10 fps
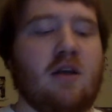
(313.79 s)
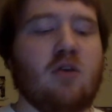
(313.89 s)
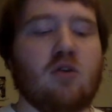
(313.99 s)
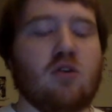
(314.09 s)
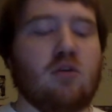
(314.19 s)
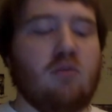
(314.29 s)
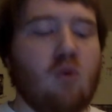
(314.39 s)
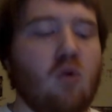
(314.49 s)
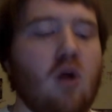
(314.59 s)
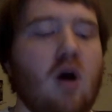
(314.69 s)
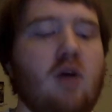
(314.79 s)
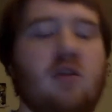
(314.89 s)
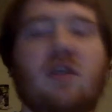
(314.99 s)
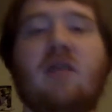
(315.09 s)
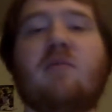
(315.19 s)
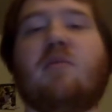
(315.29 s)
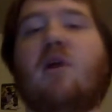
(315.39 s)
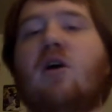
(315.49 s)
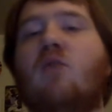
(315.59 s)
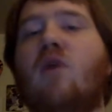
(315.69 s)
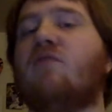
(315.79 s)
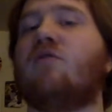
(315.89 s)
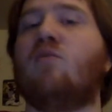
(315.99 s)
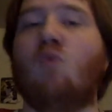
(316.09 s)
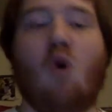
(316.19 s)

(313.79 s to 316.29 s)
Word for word: Igor Zamula to keep the puck away from